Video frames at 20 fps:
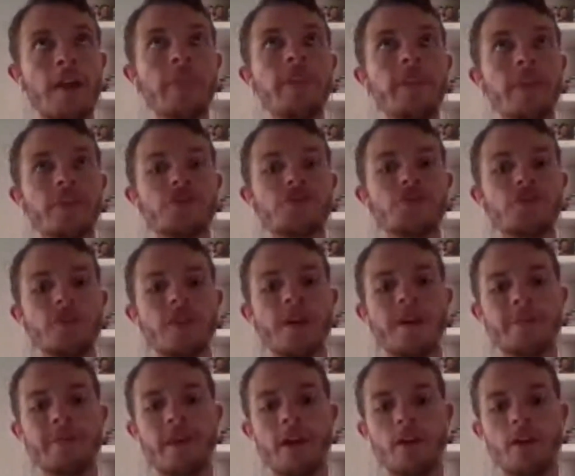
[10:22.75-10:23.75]
I think it
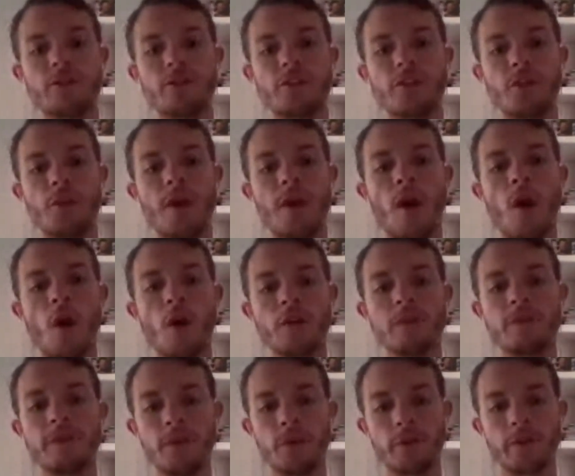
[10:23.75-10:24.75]
should come down to
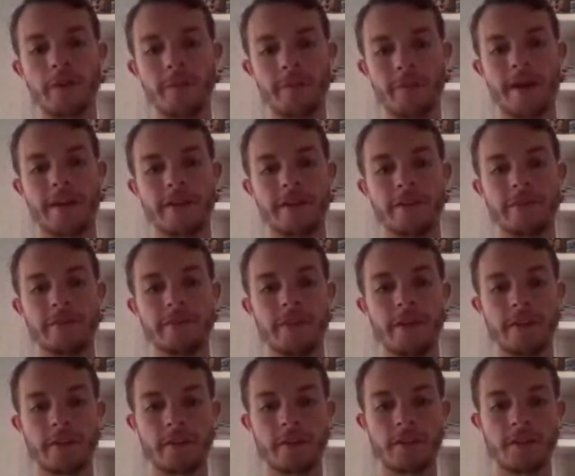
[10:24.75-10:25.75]
on field
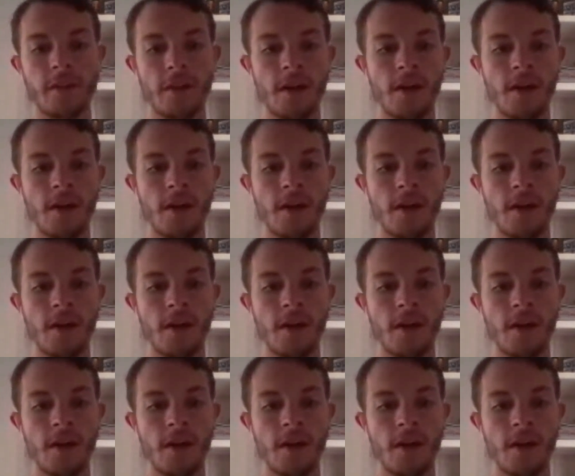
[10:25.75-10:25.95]
competitiveness.